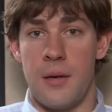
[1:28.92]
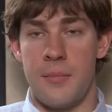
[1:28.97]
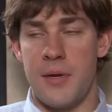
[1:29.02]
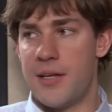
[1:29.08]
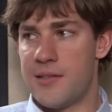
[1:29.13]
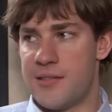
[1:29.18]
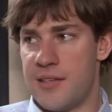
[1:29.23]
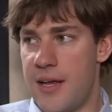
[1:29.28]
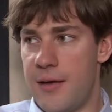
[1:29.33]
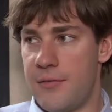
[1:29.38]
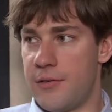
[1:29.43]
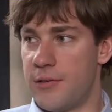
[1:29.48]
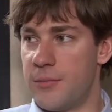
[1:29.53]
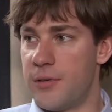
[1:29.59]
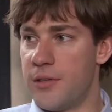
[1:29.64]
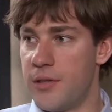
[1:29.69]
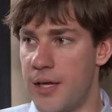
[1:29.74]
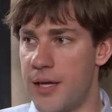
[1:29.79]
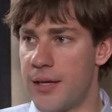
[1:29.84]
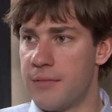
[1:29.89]
I mean, it's
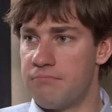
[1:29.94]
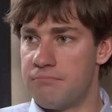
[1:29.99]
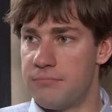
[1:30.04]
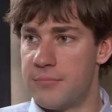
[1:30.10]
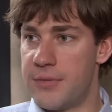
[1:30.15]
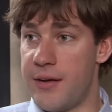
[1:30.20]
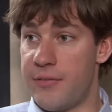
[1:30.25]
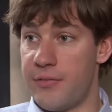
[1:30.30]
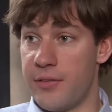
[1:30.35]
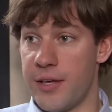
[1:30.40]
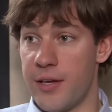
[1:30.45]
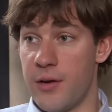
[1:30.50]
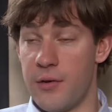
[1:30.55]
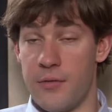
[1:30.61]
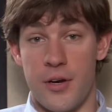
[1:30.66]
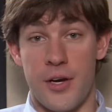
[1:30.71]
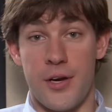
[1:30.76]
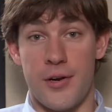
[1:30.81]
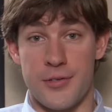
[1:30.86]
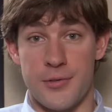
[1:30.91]
inevitable. I definitely
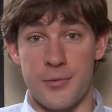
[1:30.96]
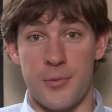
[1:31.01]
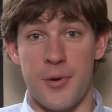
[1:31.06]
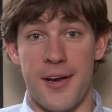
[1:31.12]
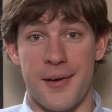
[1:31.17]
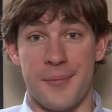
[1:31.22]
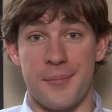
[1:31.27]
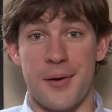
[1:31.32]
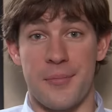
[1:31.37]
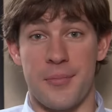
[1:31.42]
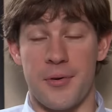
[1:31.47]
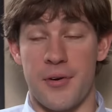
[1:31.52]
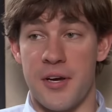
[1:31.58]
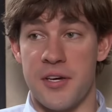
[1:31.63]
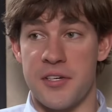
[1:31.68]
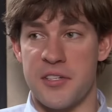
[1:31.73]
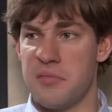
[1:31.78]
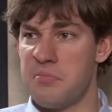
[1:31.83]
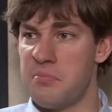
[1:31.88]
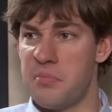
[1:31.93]
overhear some wedding
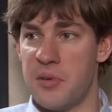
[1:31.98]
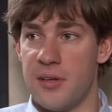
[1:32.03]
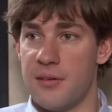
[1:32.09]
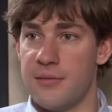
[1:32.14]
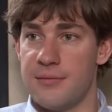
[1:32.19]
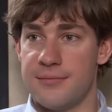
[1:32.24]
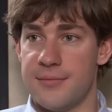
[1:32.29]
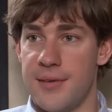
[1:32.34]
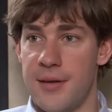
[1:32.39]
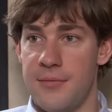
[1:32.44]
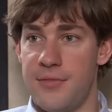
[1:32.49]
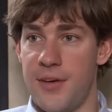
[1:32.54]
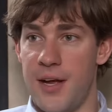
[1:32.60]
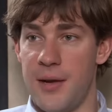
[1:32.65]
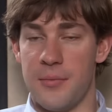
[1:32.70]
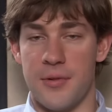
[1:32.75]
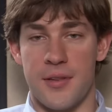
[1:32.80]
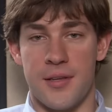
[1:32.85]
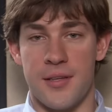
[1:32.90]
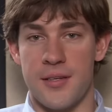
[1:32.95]
preparation, but I'm
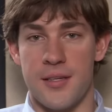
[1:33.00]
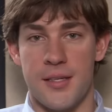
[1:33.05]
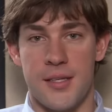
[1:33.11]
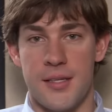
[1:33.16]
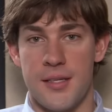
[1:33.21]
fine with it.